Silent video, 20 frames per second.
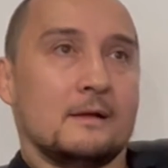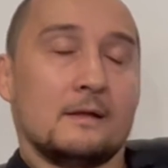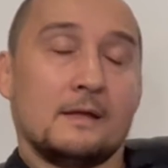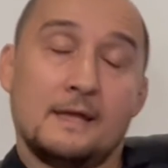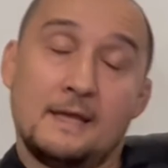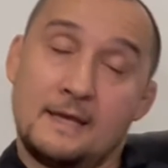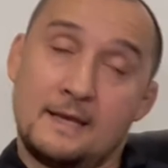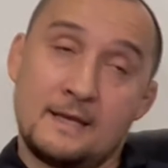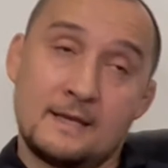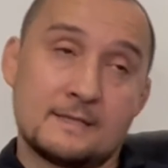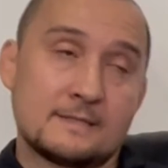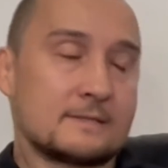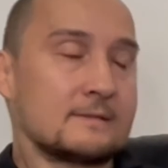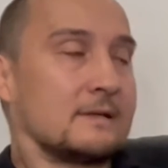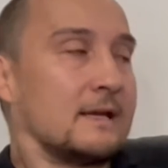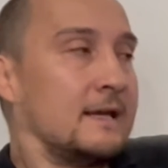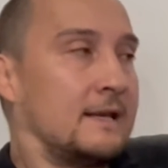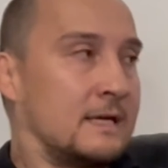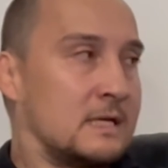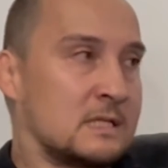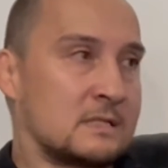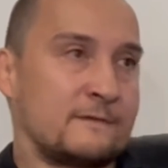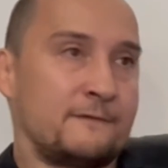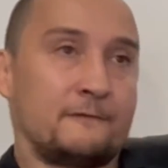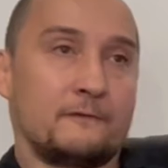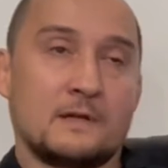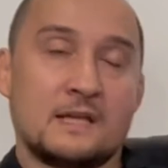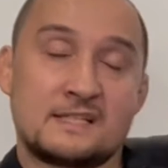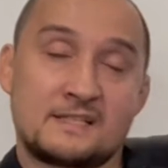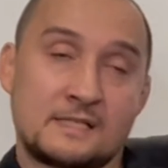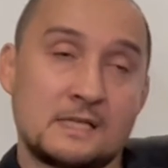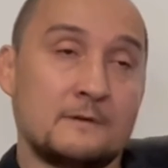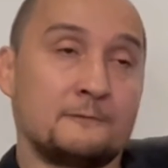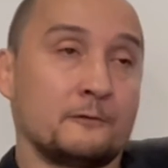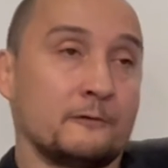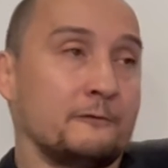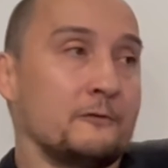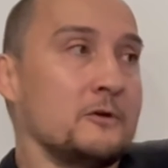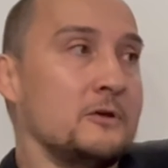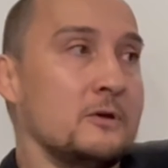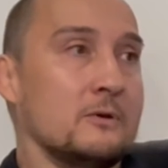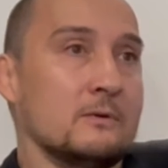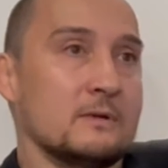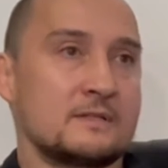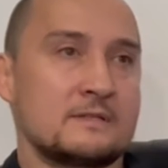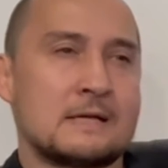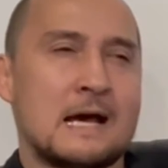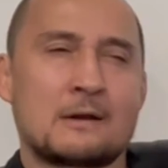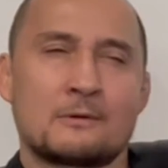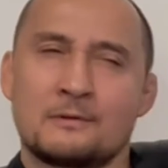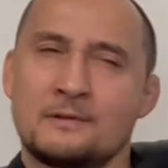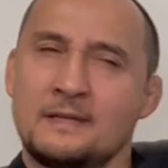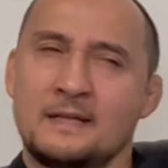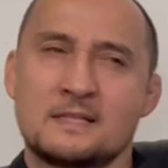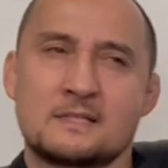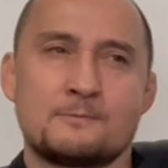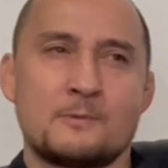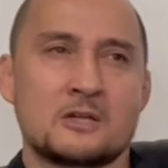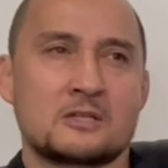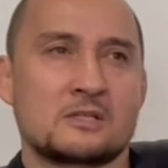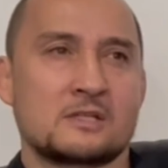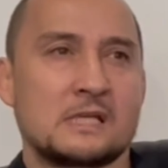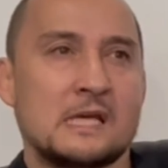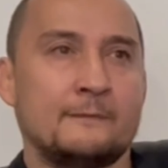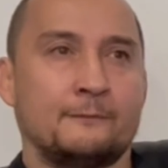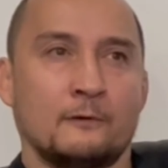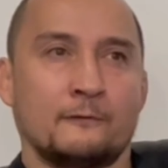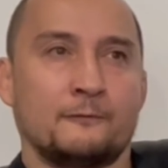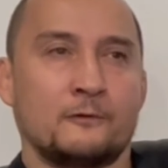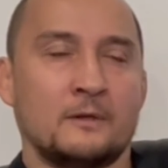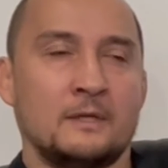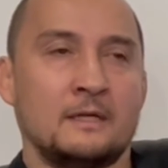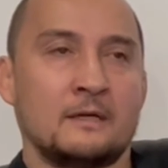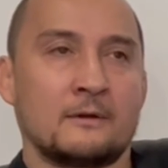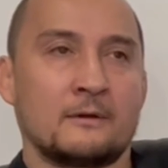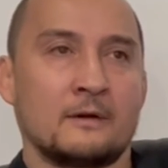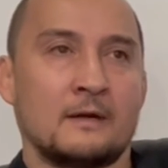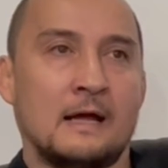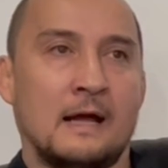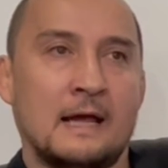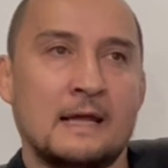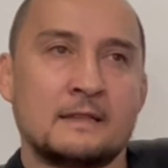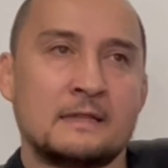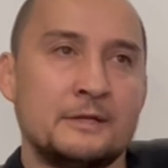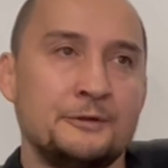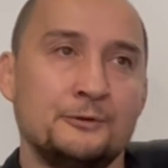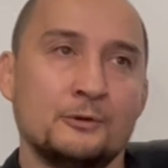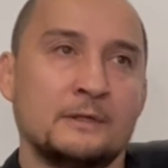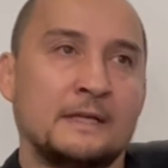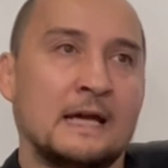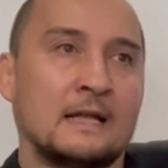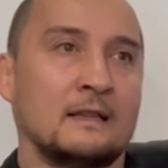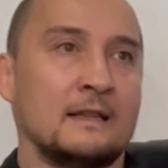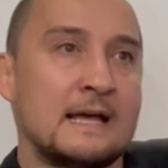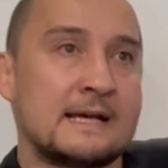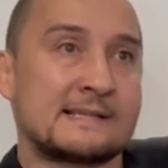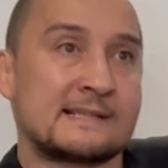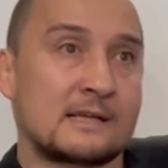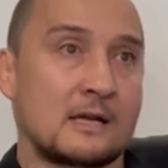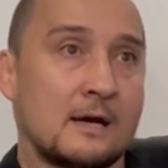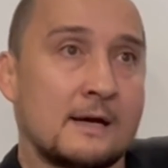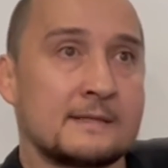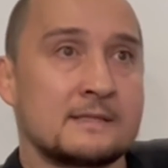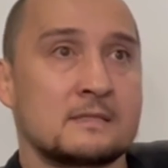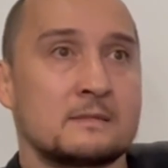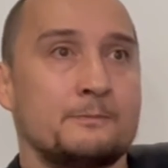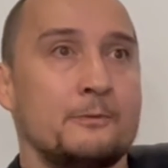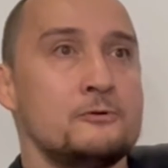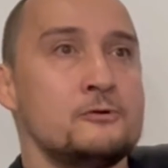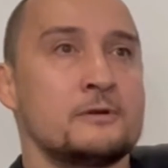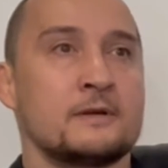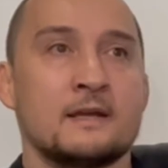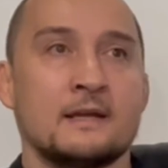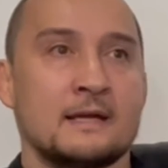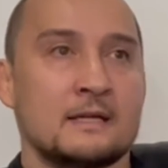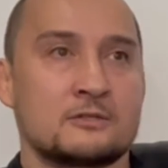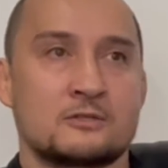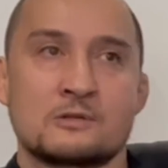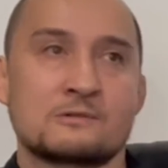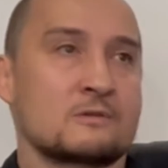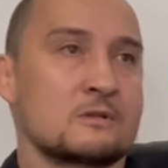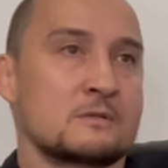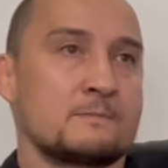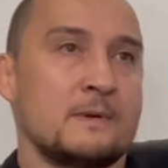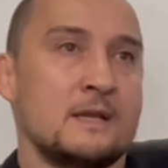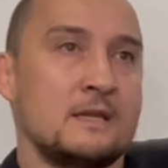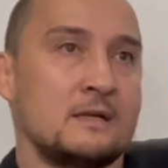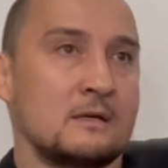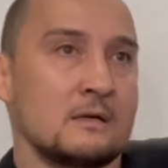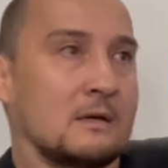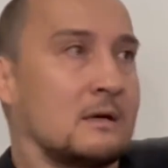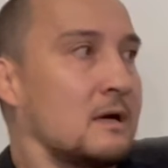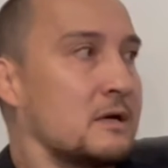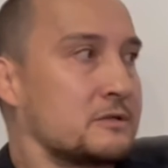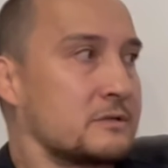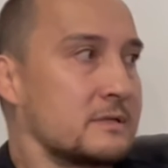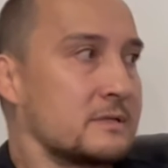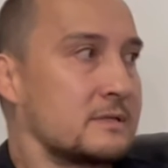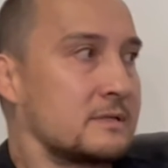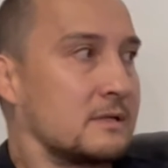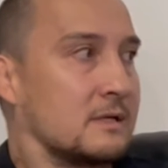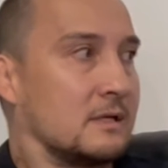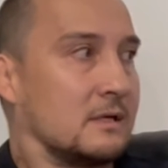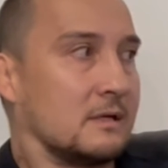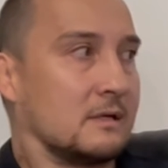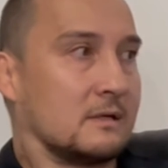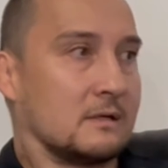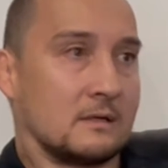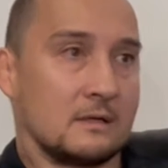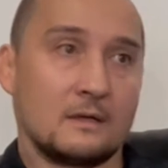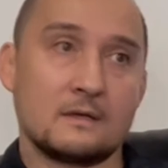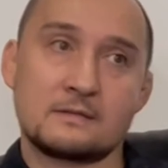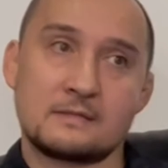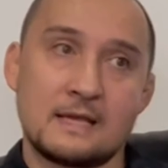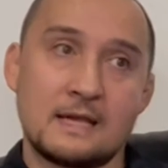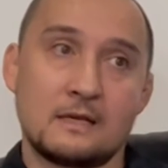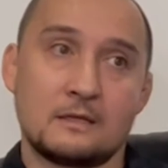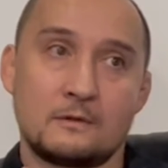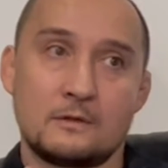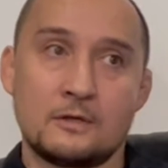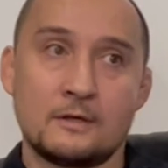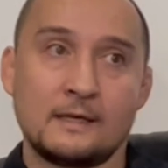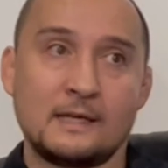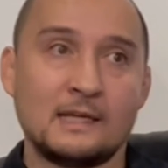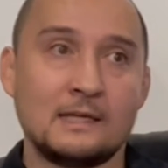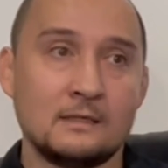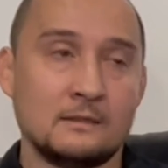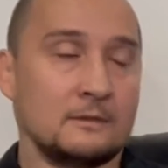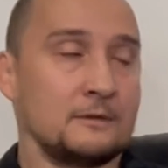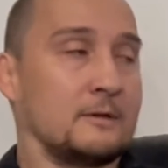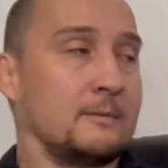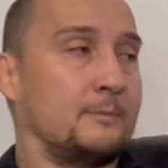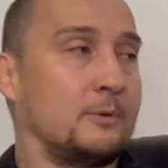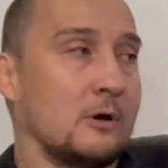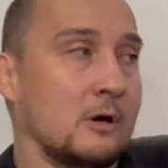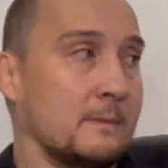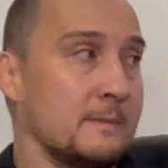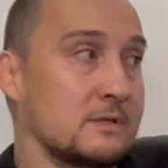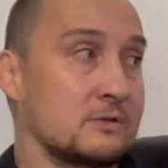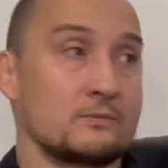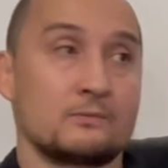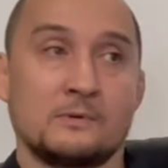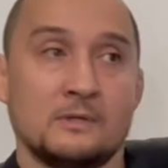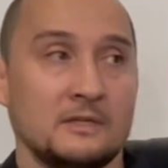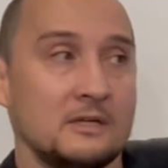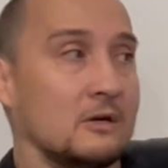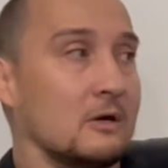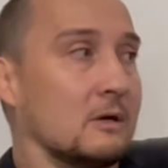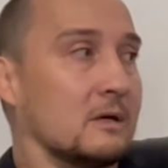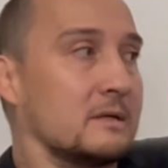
It is. It's safer for you. I don't think it's much safer for the other guy. I think you get less cuts, but you can get just as many concussions. Because the heel of the palm is really hard.